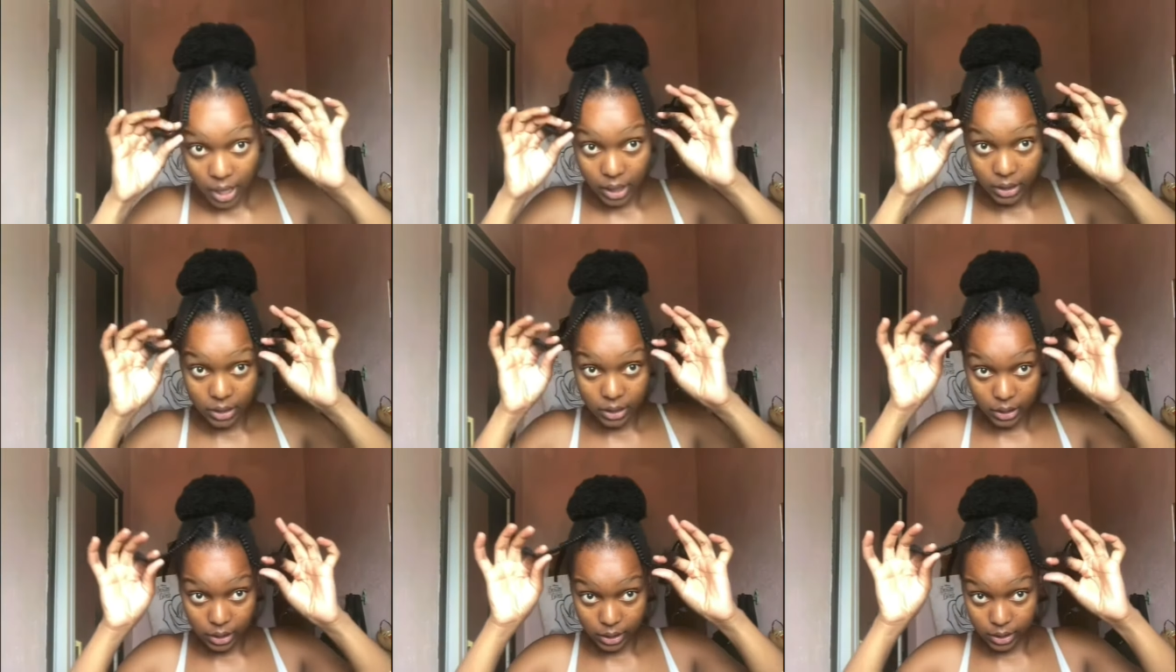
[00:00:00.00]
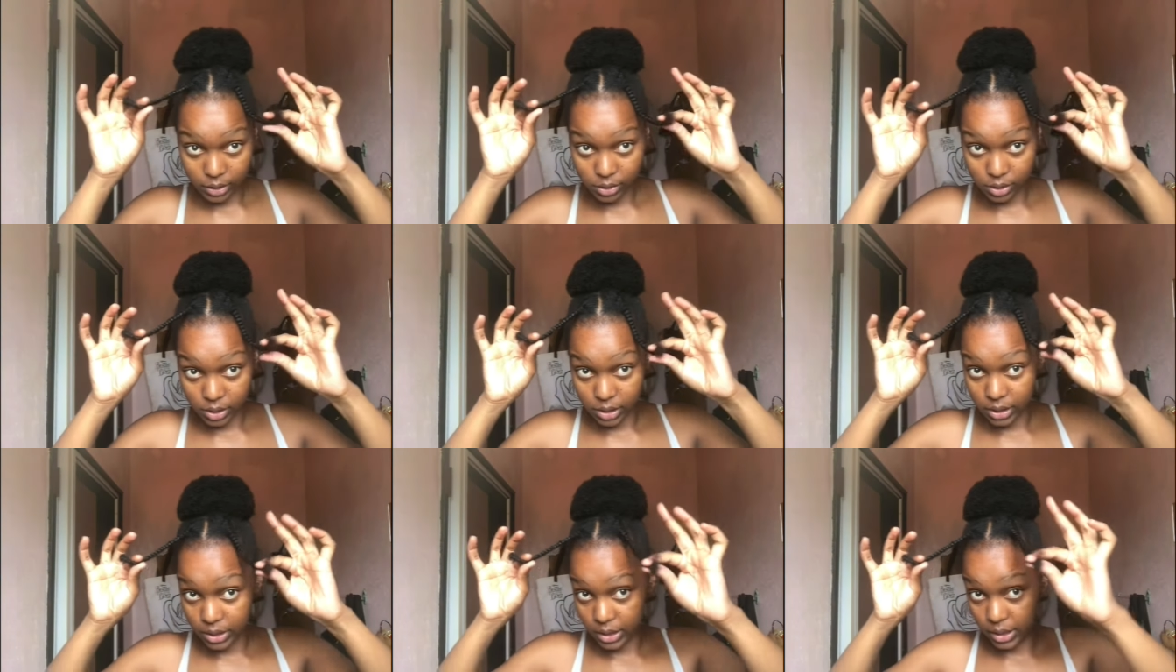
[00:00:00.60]
i did
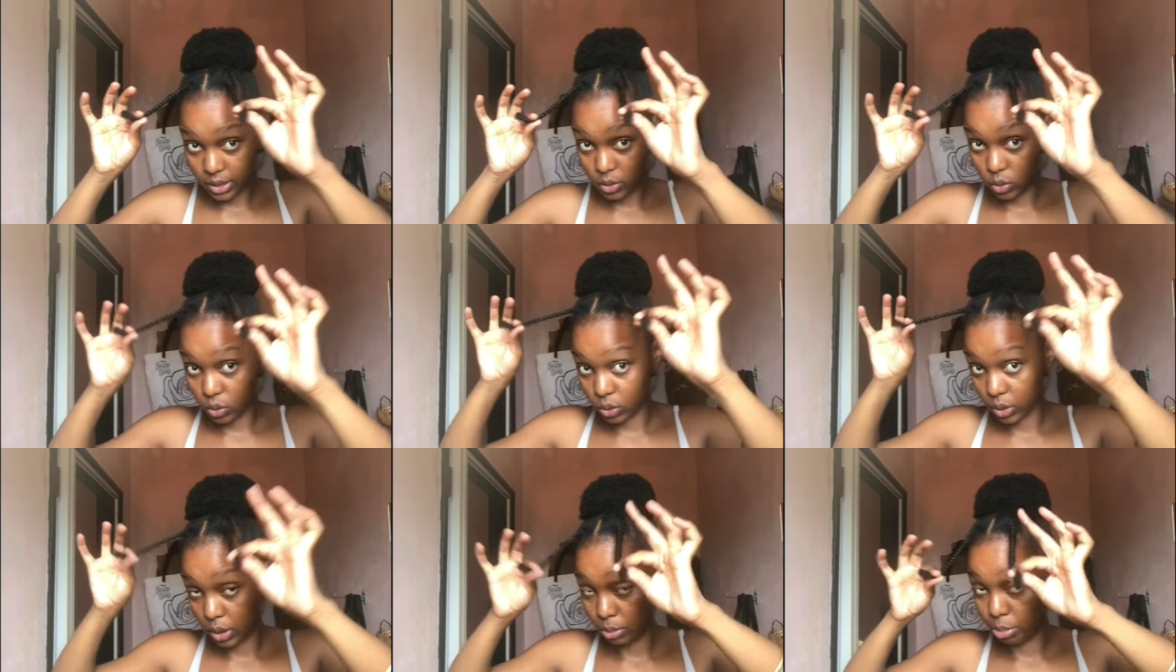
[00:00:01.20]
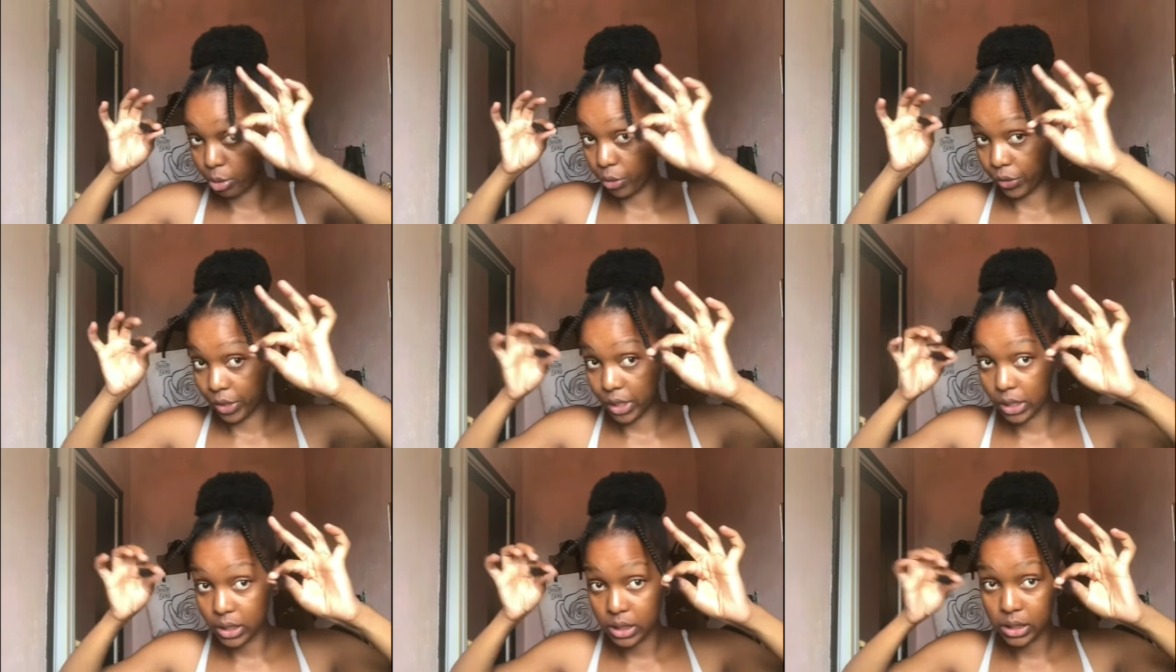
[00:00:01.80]
these little
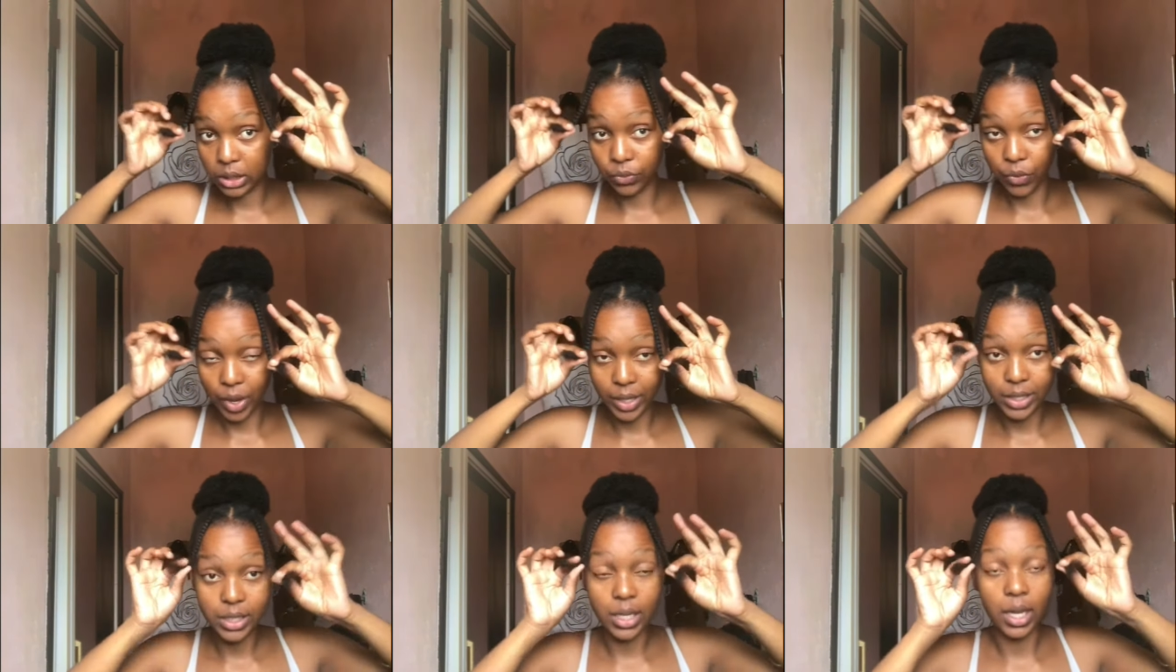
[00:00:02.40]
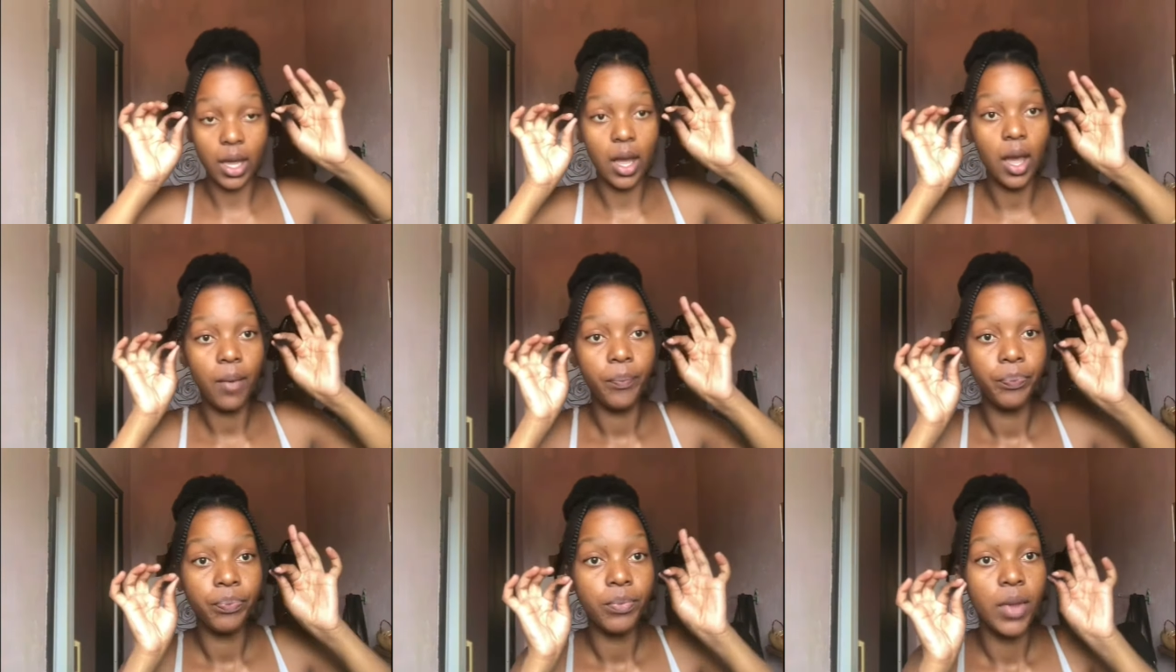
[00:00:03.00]
ponies right here
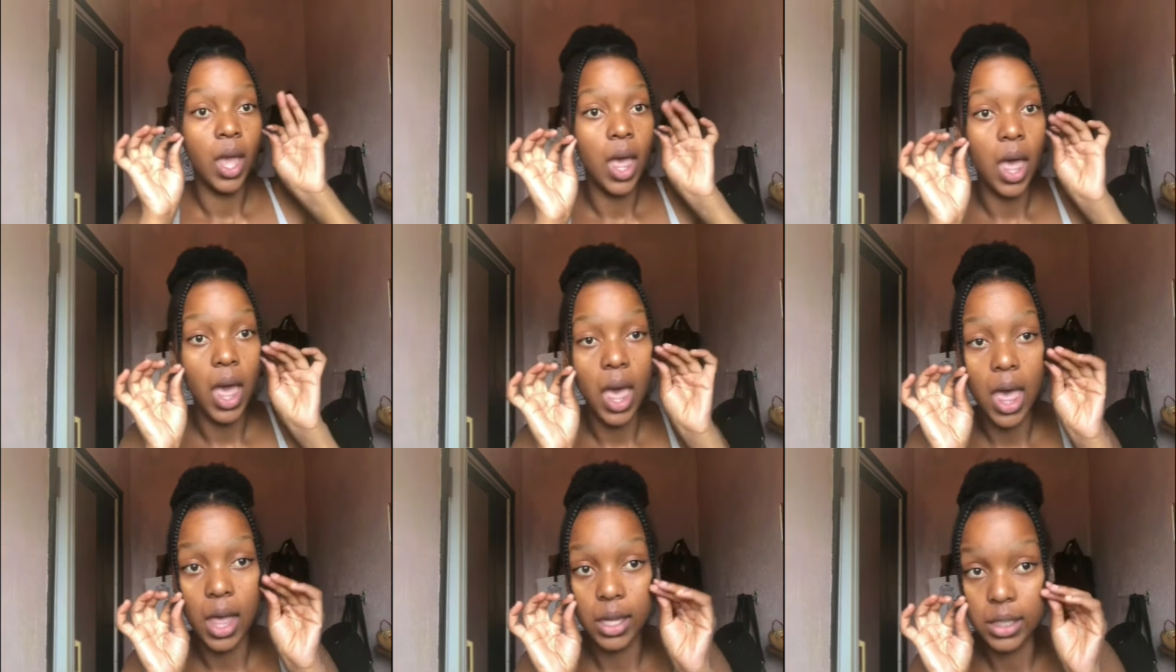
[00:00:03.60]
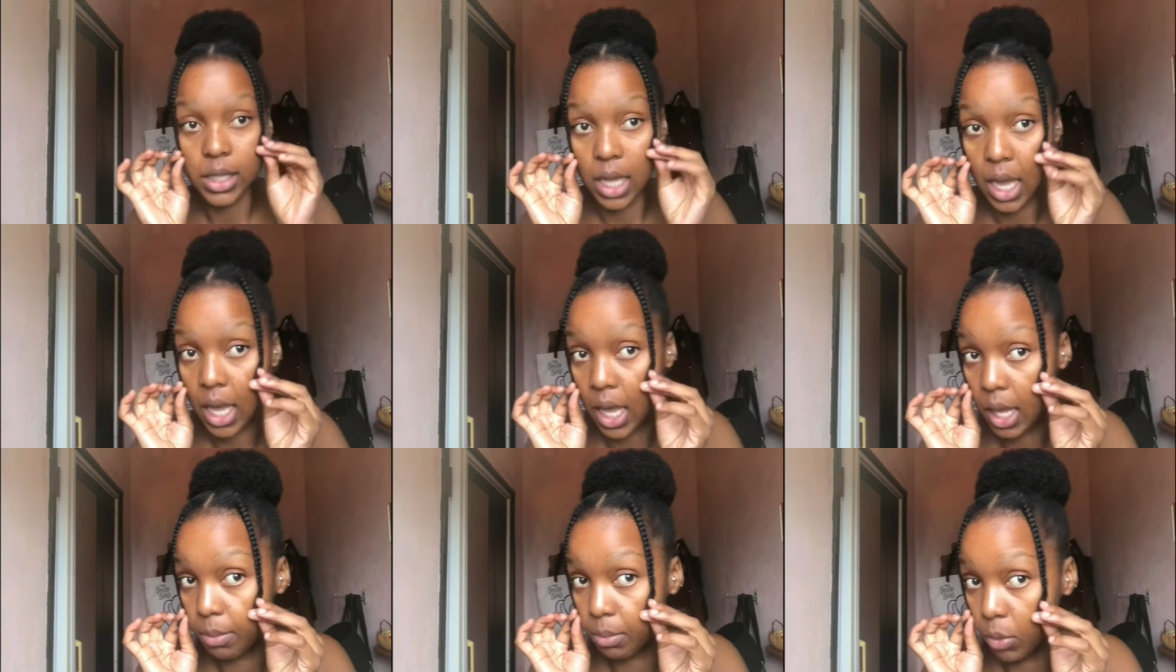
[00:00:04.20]
and i
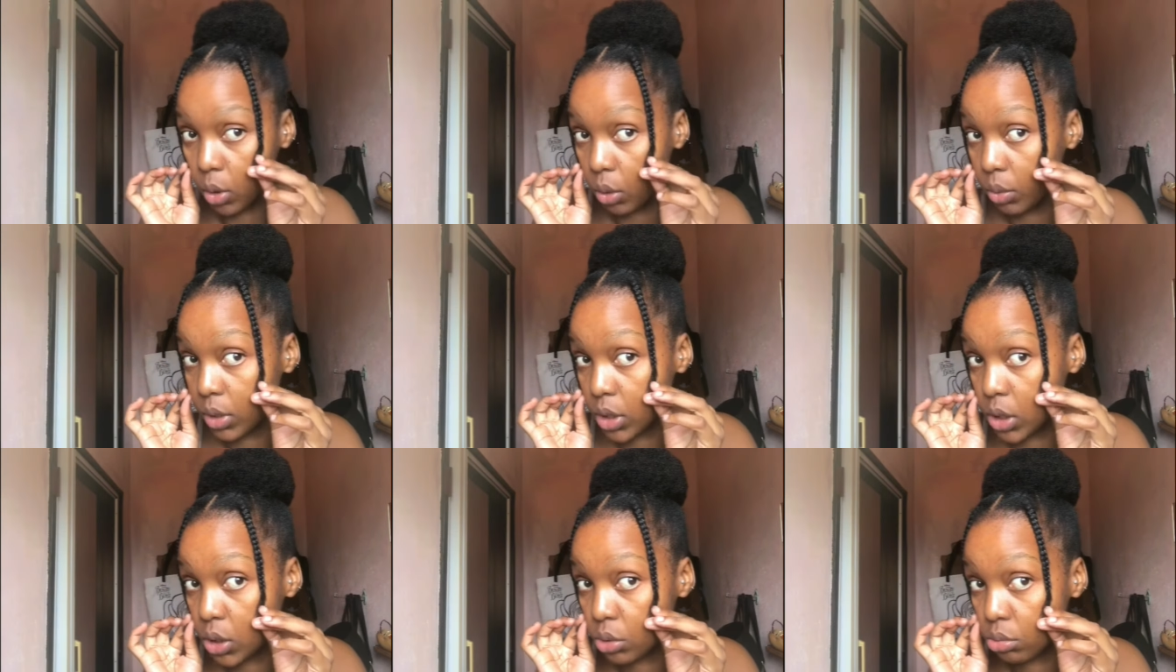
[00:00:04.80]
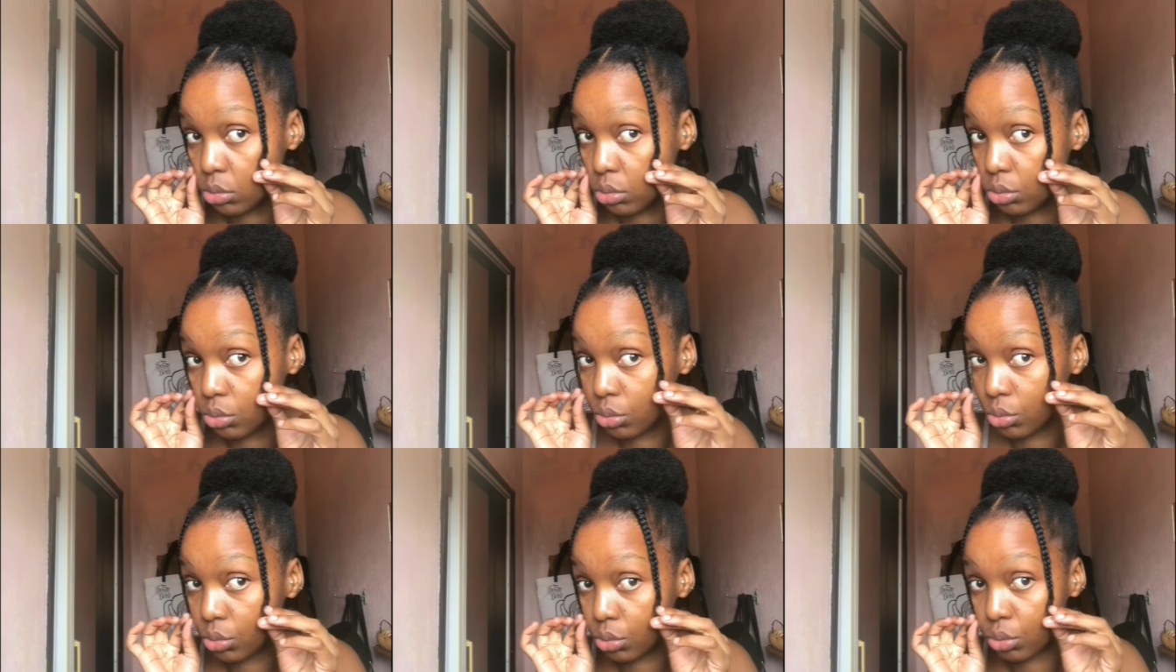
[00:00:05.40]
am going
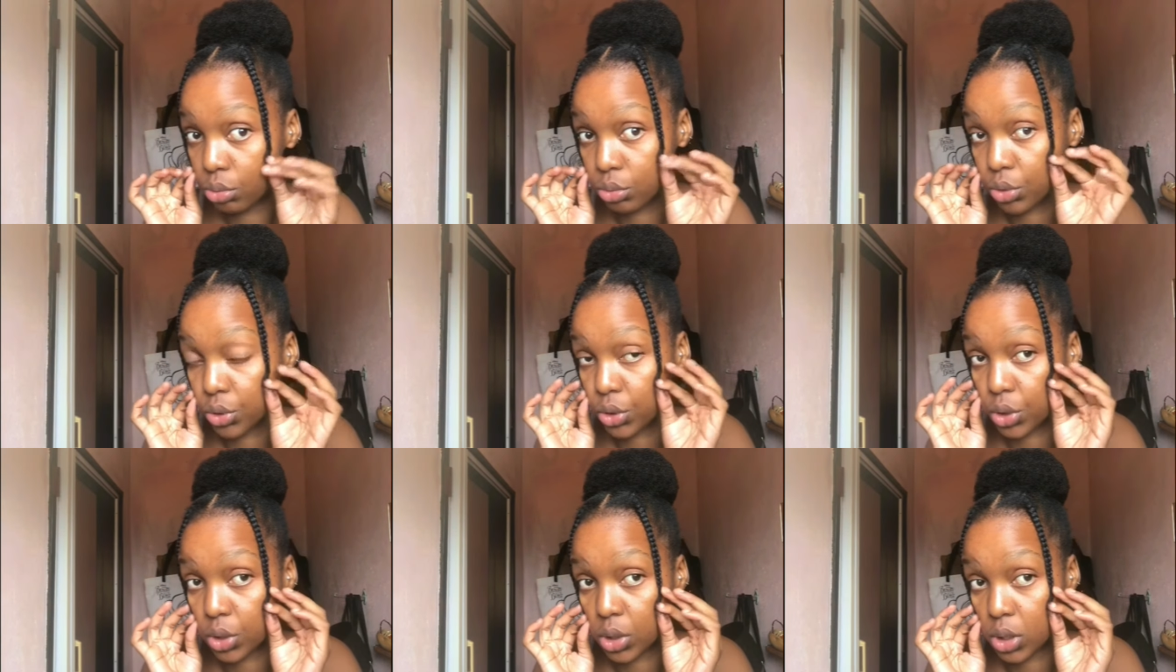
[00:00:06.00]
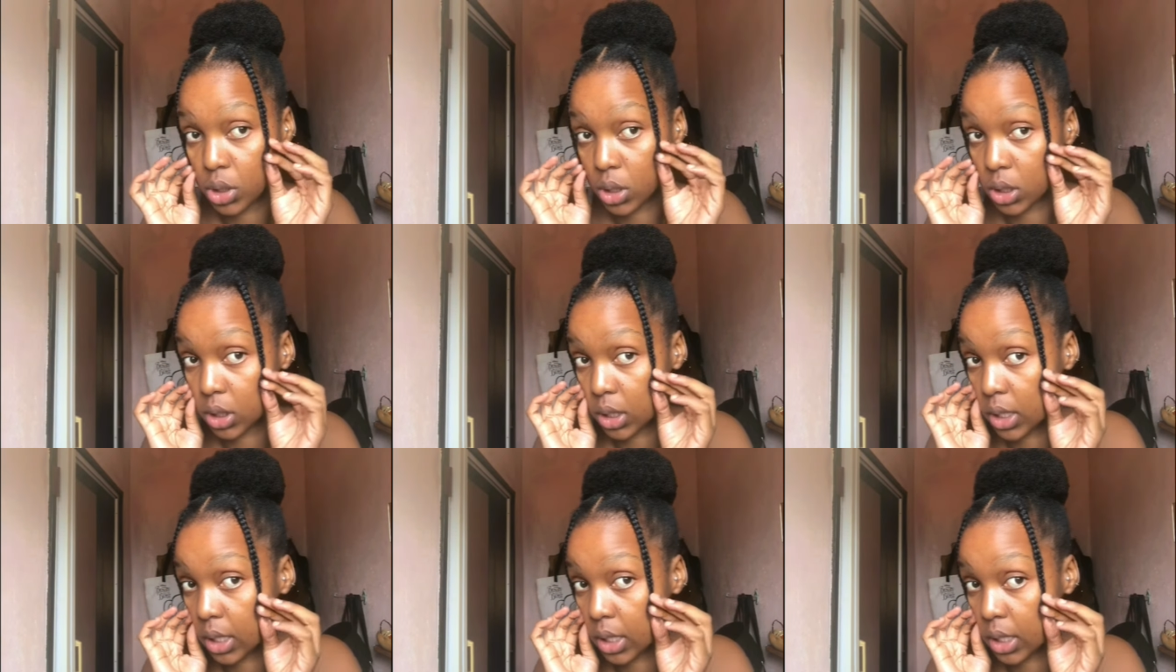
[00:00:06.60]
to just